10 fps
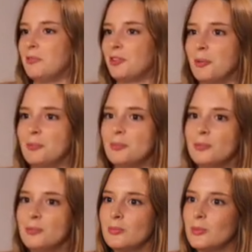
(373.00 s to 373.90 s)

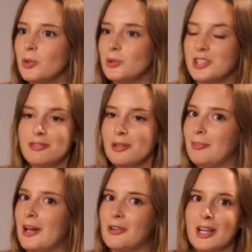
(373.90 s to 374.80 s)
from all different
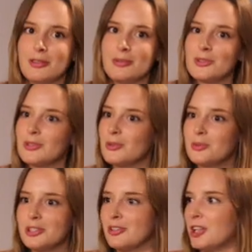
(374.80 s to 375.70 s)
backgrounds, all
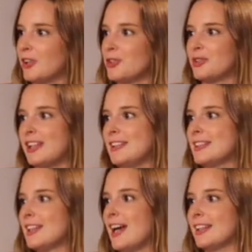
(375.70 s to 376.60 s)
different
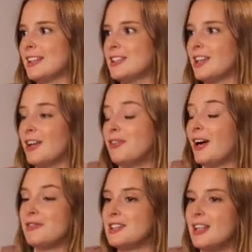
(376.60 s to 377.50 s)
countries, and
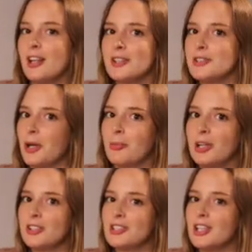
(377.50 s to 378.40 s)
I've just learned so
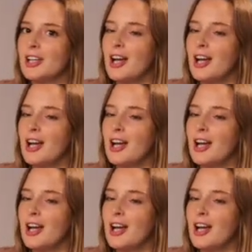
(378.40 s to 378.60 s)
much.